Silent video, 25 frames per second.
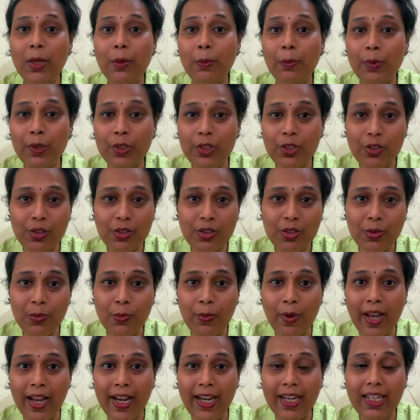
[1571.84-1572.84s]
which is
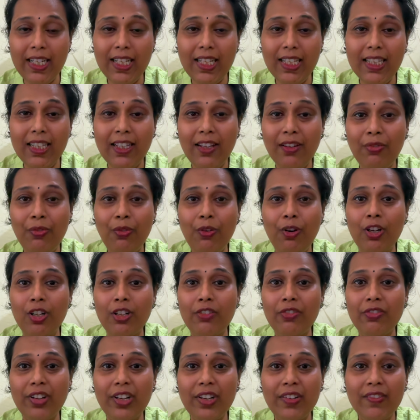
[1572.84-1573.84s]
why the
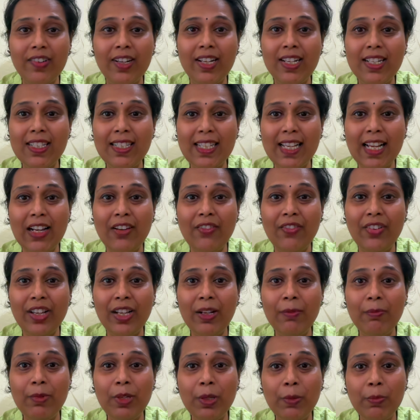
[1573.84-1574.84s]
45 day self
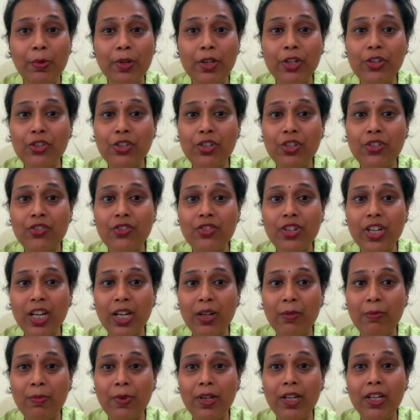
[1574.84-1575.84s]
help depression
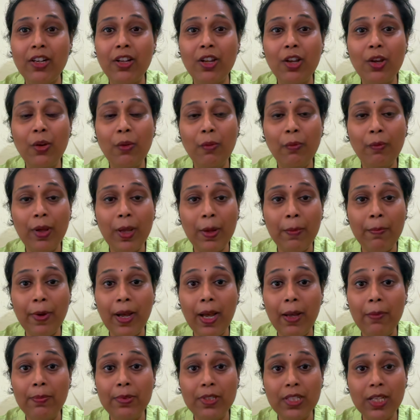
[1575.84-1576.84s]
treatment web
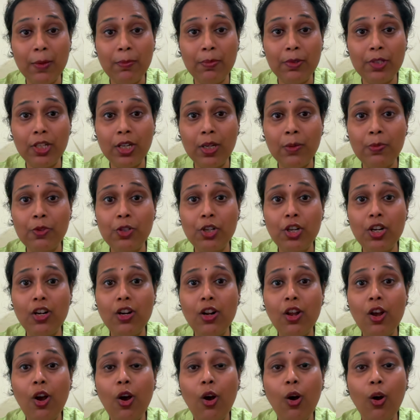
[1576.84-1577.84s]
app
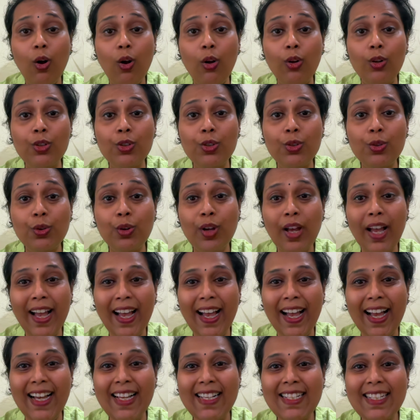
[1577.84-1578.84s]
subscription also
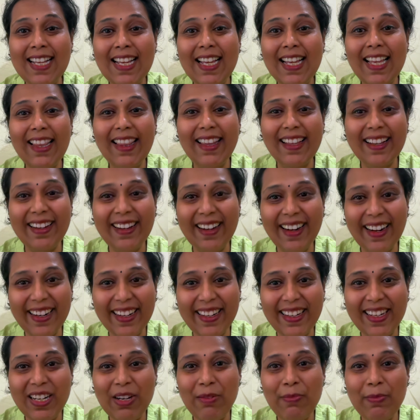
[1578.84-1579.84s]
has the
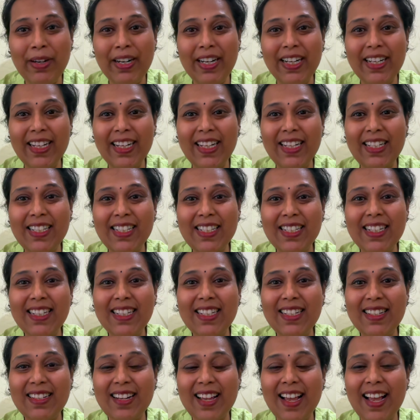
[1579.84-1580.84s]
guided
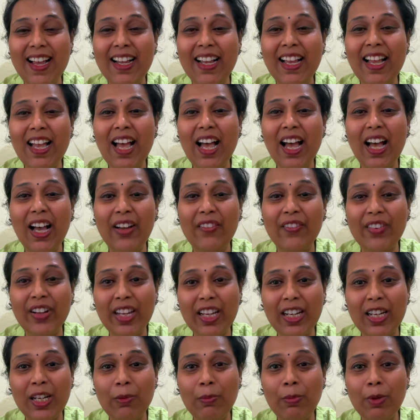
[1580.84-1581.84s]
meditation track
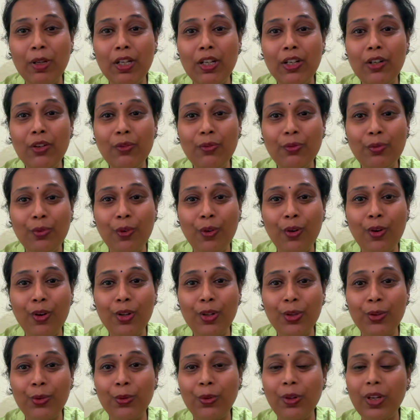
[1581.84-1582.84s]
available for
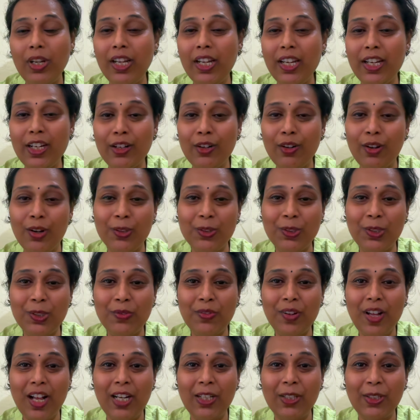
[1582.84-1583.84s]
you in Dr.
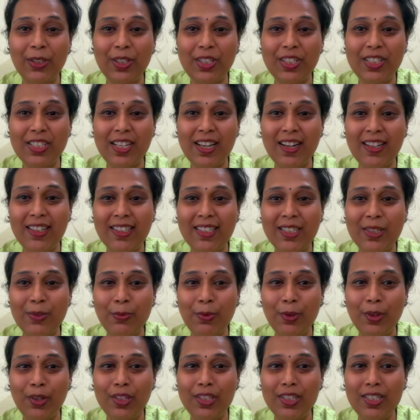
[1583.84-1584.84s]
Falguni Jani's
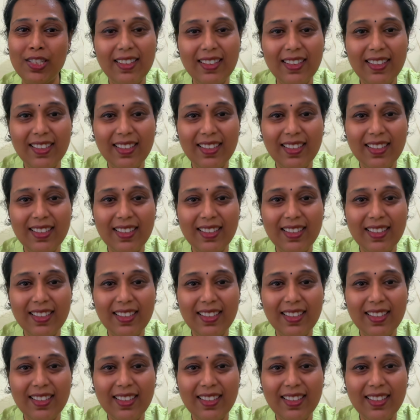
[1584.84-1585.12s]
voice.